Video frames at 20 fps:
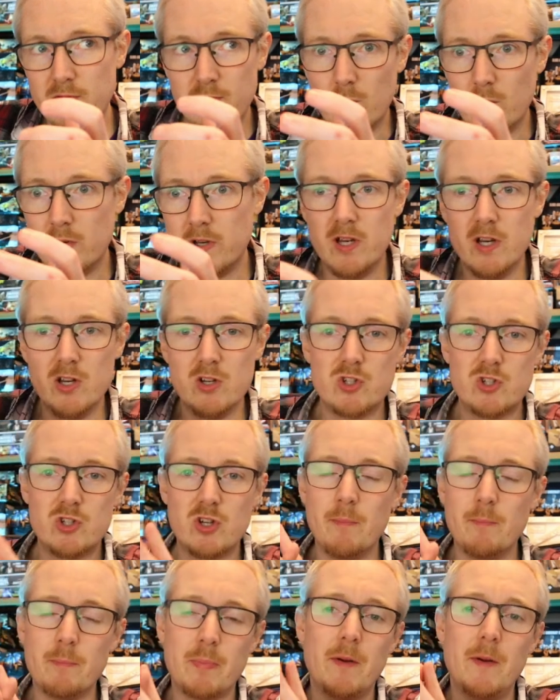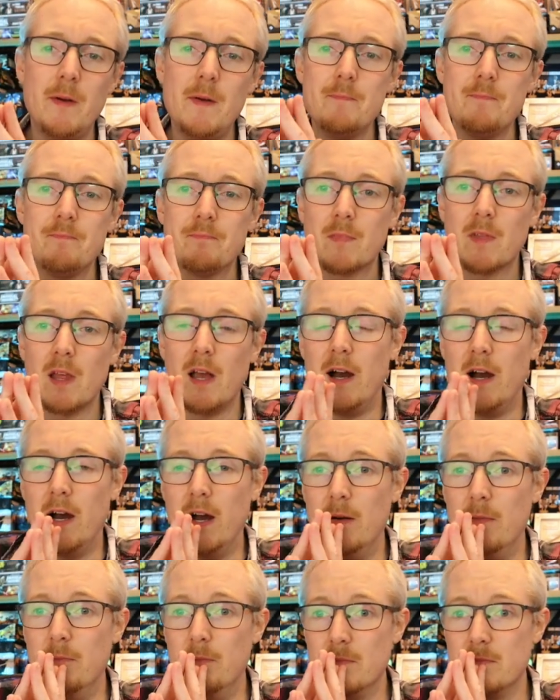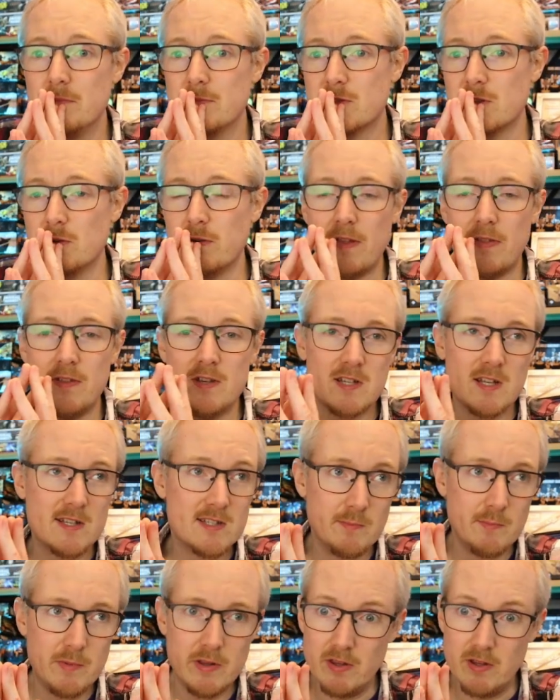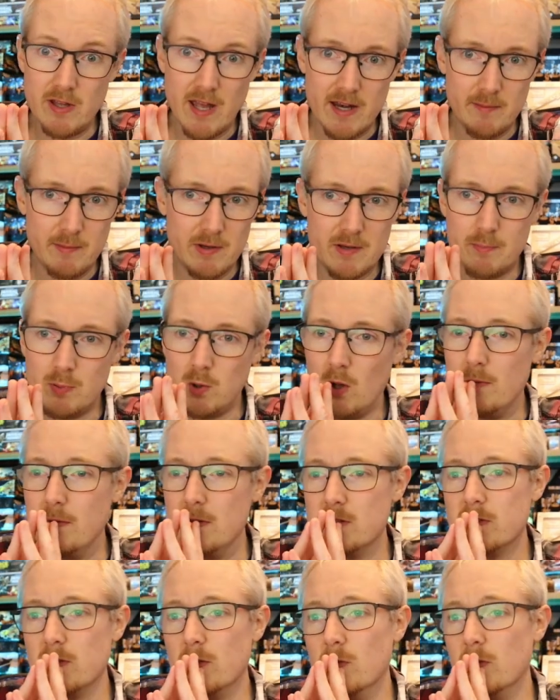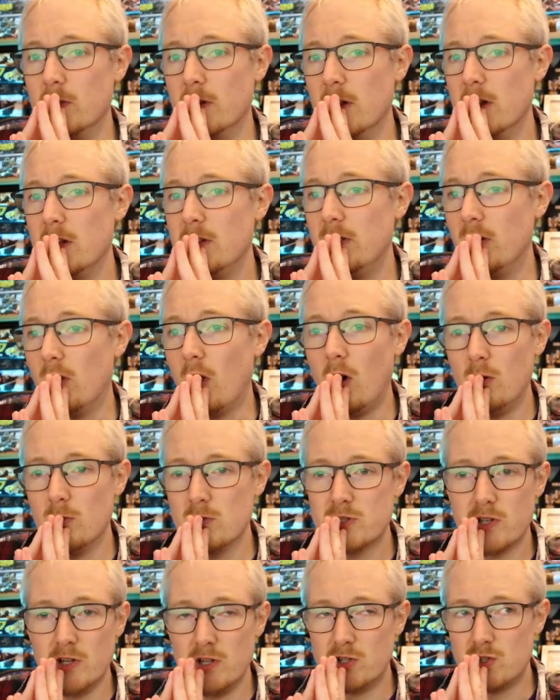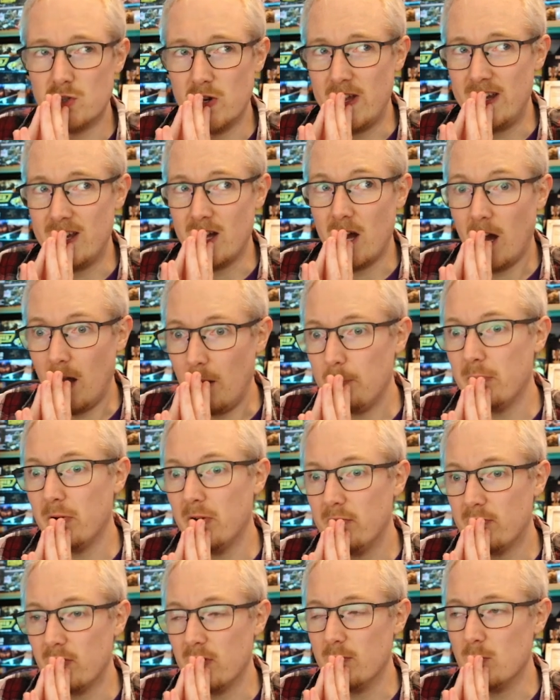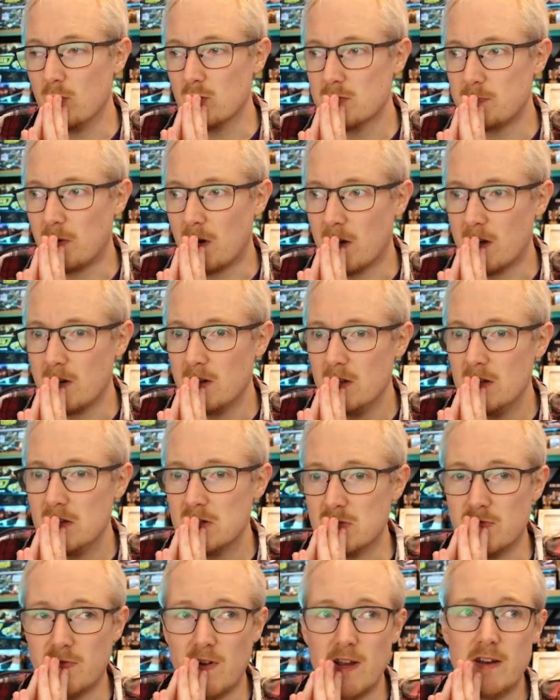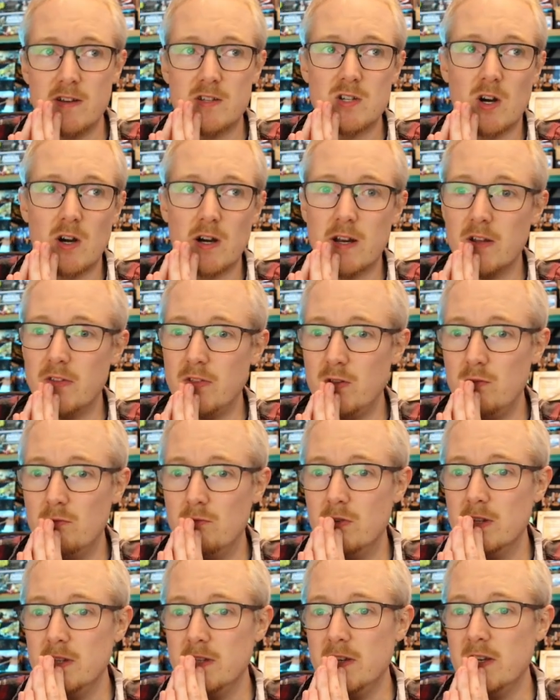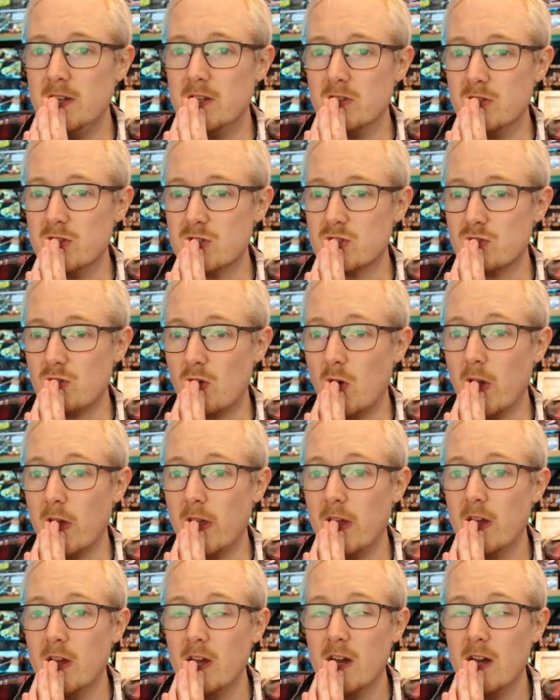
14-inch jump. So yeah, these guys can be in the enemy deployment zone. They're always going to trade up for the most part, so find a target that you really need to destroy